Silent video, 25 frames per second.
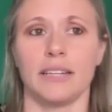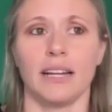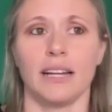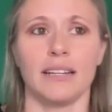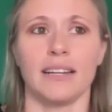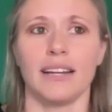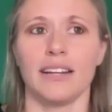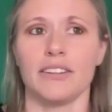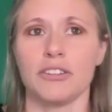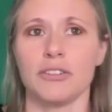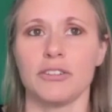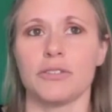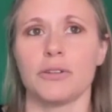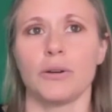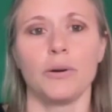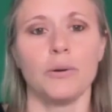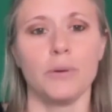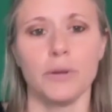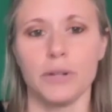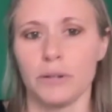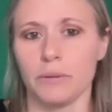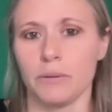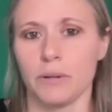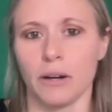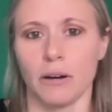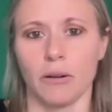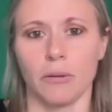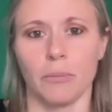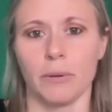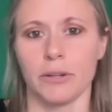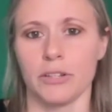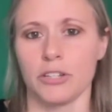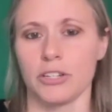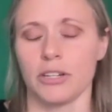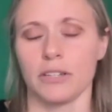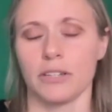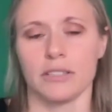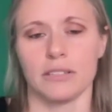not just who you know, but
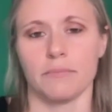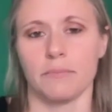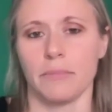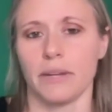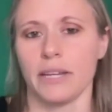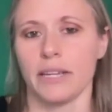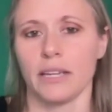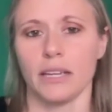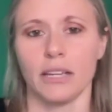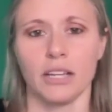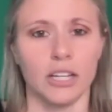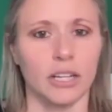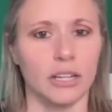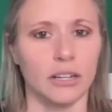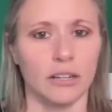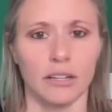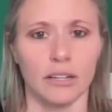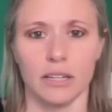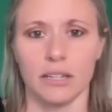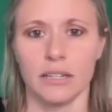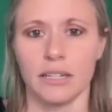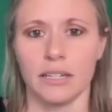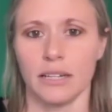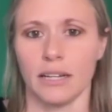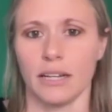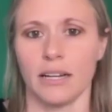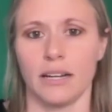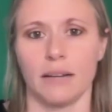just making good